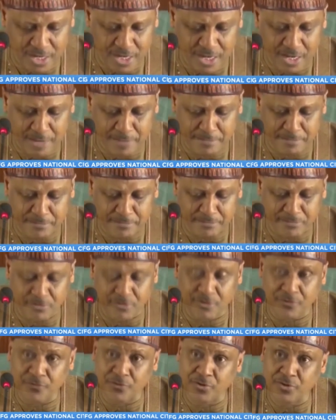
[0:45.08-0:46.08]

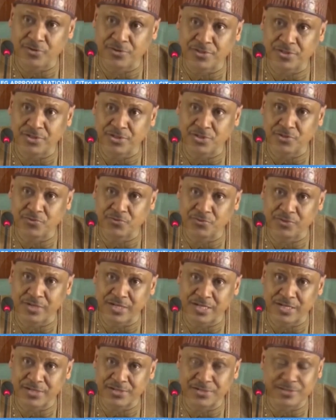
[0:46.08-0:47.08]
Of course, this will
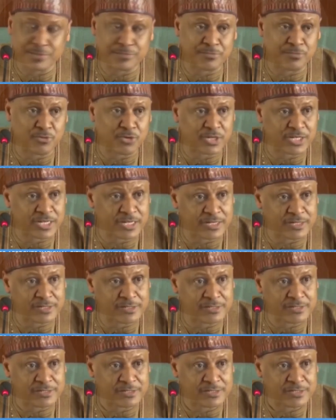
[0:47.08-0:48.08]
raise
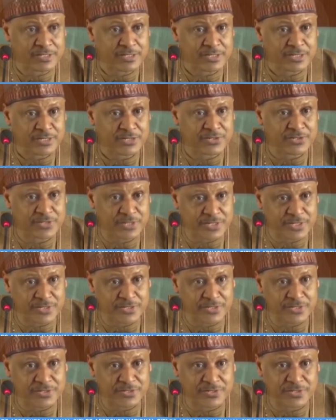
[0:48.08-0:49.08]
model
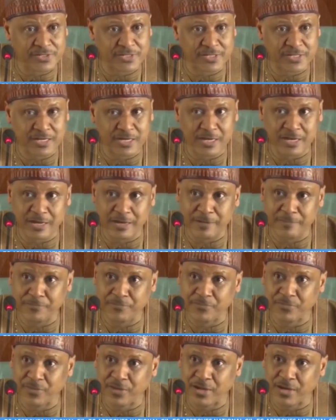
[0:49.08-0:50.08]
citizens
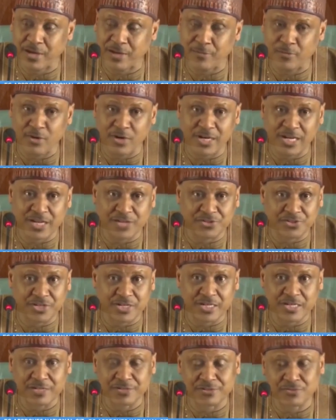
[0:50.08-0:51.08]
among
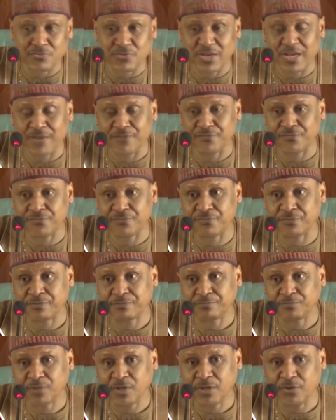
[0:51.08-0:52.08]
Nigerians. We
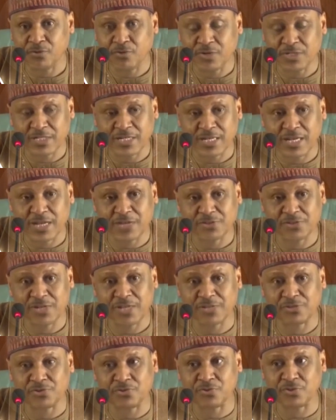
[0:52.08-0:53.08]
have noted, Council
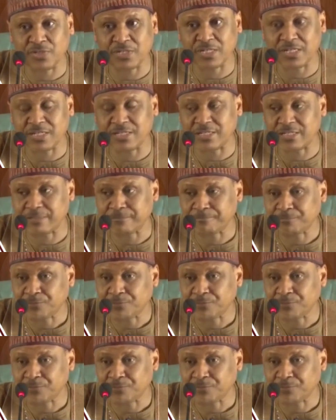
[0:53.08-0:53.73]
has noted,